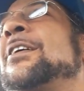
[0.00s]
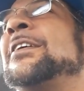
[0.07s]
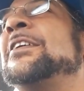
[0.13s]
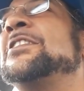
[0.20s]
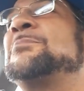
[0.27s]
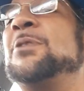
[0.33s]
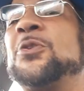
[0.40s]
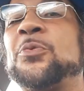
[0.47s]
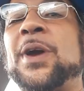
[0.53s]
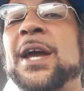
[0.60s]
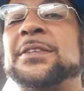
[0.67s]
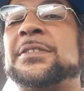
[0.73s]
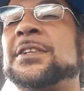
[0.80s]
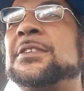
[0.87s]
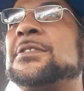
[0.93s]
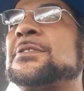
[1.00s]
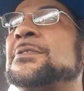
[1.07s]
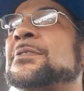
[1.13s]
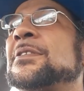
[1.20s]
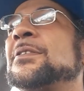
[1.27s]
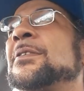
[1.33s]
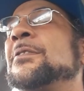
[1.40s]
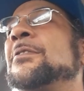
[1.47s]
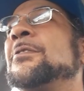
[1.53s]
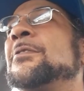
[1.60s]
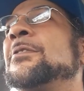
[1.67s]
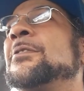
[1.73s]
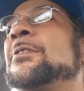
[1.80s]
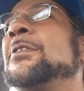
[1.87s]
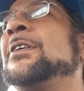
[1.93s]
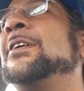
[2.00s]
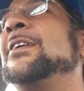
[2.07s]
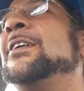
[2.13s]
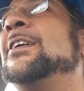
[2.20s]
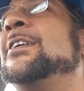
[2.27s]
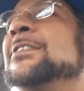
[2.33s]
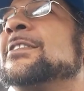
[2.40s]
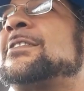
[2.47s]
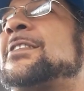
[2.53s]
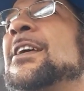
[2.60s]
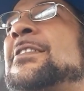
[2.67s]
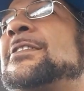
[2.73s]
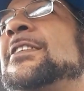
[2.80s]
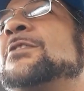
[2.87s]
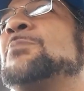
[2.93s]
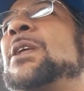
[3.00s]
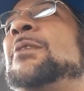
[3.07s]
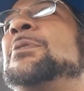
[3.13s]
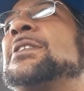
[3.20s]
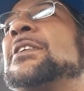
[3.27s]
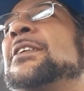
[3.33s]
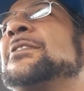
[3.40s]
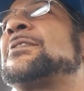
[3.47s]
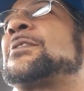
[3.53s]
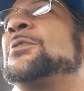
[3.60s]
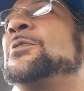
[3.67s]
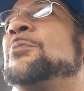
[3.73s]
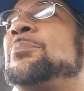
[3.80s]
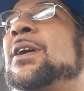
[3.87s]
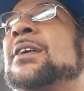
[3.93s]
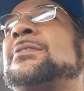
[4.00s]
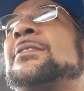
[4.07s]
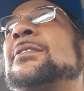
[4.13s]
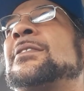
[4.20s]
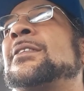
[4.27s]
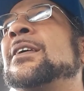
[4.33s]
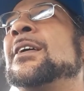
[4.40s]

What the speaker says: has been racist in the 60s when he was against school busing